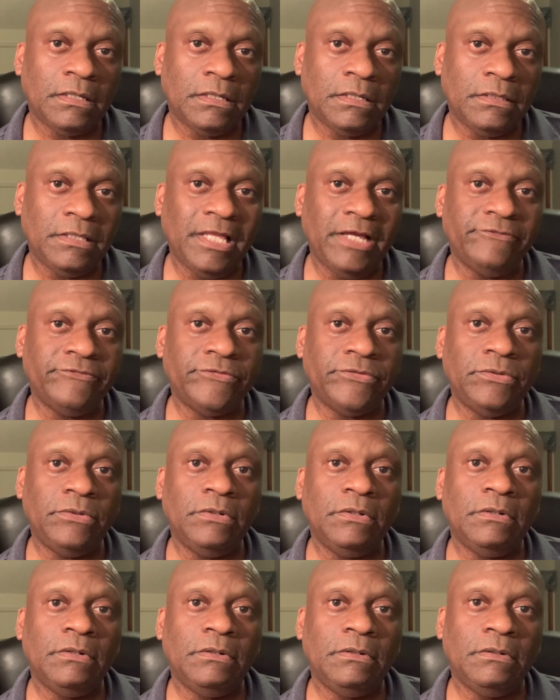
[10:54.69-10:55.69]
level
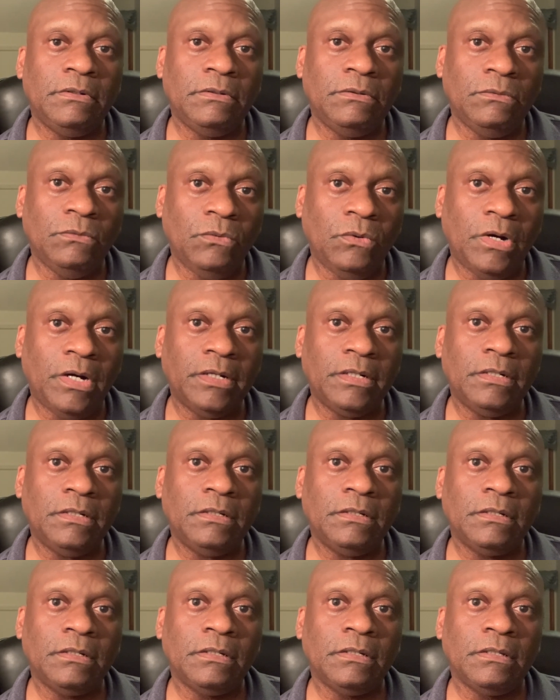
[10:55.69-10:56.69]

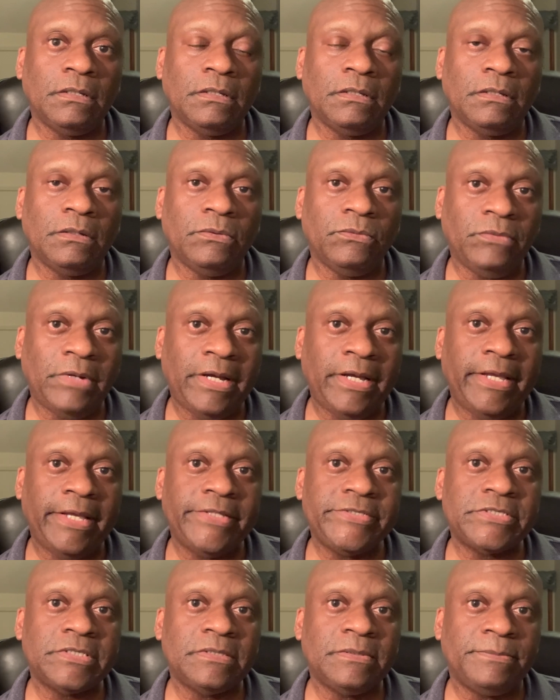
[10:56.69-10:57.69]
water
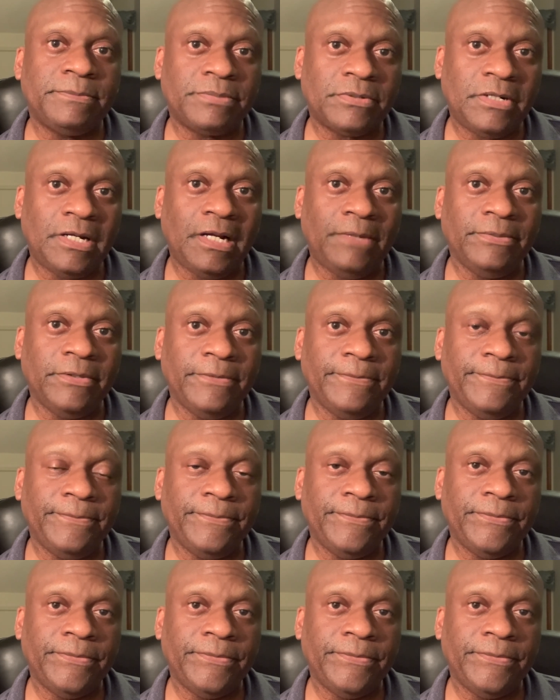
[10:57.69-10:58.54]
rise problem